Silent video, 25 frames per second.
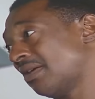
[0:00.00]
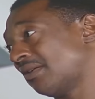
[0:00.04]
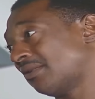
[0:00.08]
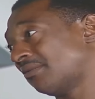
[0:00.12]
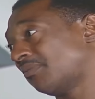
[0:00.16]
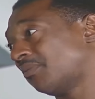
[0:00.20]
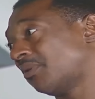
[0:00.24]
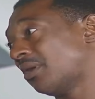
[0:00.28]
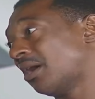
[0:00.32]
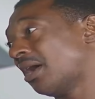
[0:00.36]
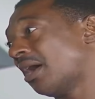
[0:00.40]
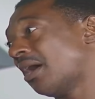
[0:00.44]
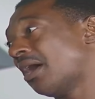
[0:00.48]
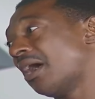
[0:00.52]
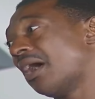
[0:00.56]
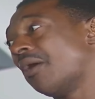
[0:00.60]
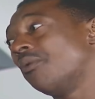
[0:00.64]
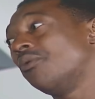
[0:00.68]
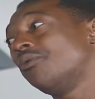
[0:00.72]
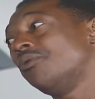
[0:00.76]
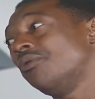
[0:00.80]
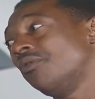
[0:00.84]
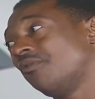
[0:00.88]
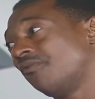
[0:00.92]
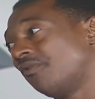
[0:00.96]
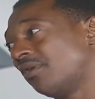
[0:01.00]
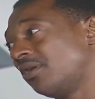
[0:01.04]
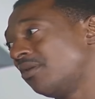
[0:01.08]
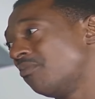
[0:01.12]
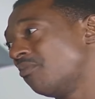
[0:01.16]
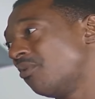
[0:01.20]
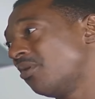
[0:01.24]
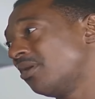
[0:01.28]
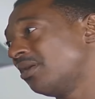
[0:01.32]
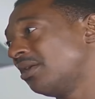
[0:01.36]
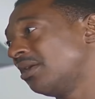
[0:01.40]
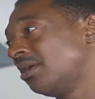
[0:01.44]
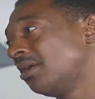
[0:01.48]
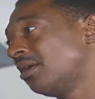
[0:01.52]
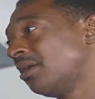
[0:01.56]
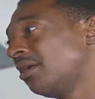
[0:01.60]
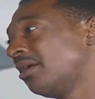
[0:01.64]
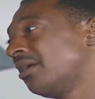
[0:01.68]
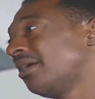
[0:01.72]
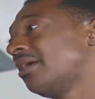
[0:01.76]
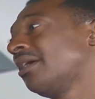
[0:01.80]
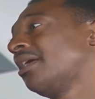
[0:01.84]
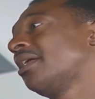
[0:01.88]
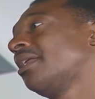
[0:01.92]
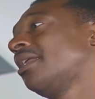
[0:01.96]
years, but I will look for the money.
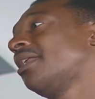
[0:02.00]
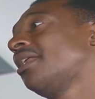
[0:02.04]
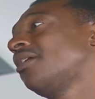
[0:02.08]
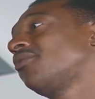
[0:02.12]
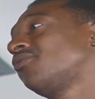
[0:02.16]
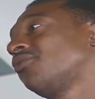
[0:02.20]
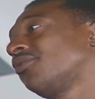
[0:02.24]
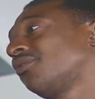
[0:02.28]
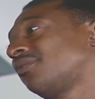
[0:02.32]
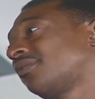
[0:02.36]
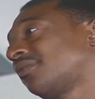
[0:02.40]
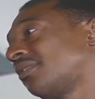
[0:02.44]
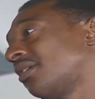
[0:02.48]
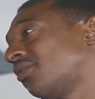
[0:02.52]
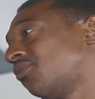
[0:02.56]
Let's just